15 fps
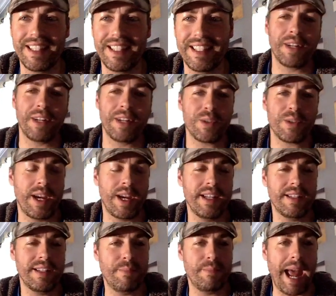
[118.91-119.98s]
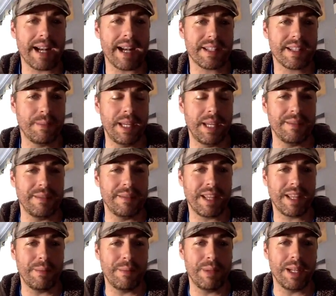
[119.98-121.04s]
of found its way back to me
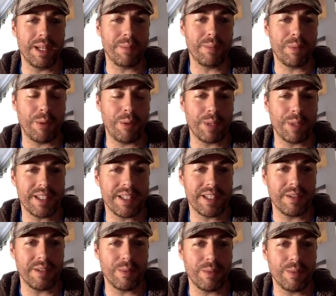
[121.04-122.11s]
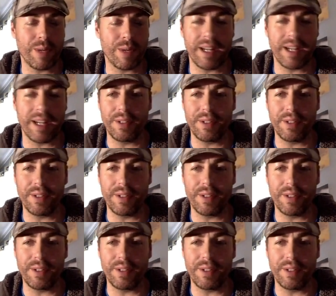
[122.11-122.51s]
and kind of being appropriate to what I